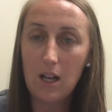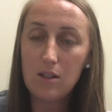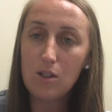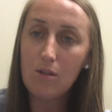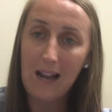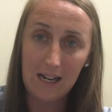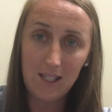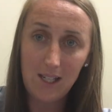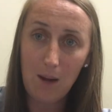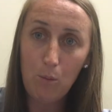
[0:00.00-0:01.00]
And so
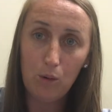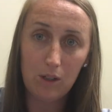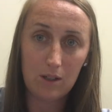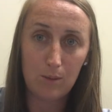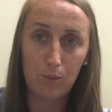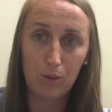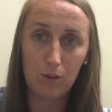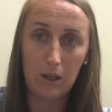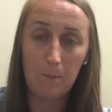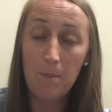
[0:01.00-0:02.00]
next time we'll
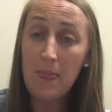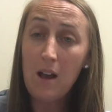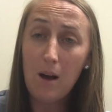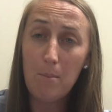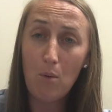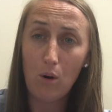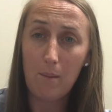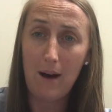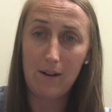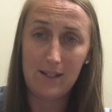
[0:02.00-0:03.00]
explore more
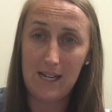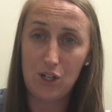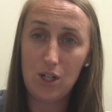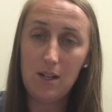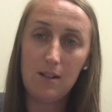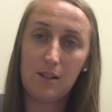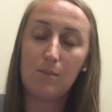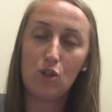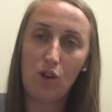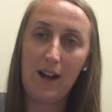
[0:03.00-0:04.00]
about attention and
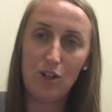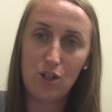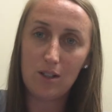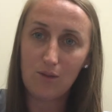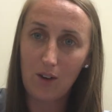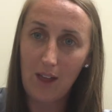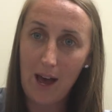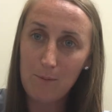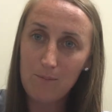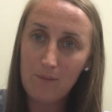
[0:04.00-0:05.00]
some strategies for
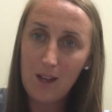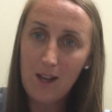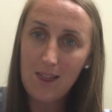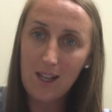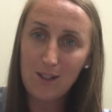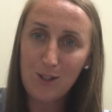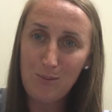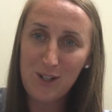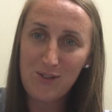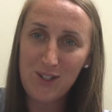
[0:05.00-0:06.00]
that. Thanks so
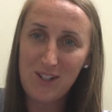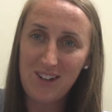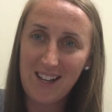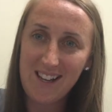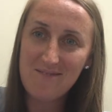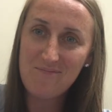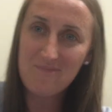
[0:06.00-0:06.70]
much for tuning in.